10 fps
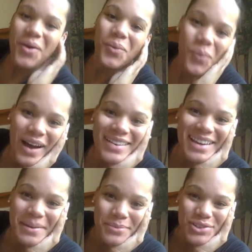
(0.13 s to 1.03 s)

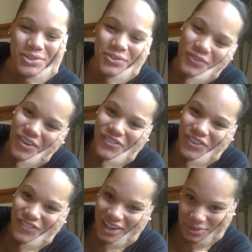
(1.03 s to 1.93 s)
Welcome to Fit for
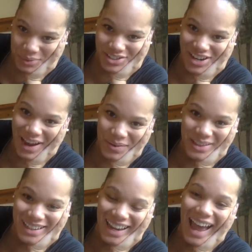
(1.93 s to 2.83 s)
Faith with
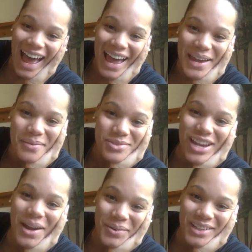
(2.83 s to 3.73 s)
Jacqueline. I am
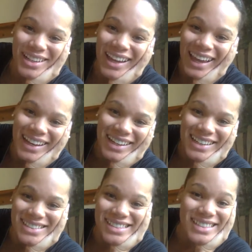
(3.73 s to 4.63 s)
Jacqueline, and it
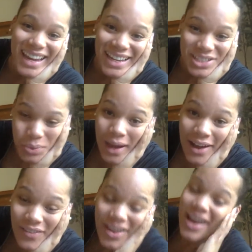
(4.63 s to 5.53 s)
is day
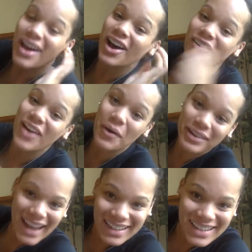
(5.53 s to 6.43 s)
12 of our
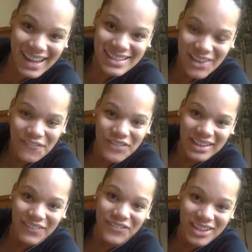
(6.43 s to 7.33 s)
90 Days of Faith
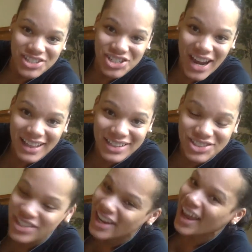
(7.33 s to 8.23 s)
and Fitness Challenge.
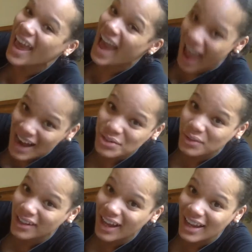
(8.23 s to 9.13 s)

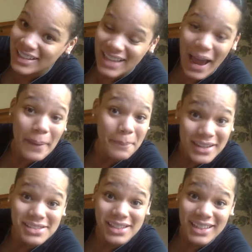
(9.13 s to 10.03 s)
Actually, guys, I
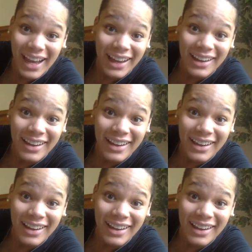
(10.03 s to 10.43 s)
missed a day.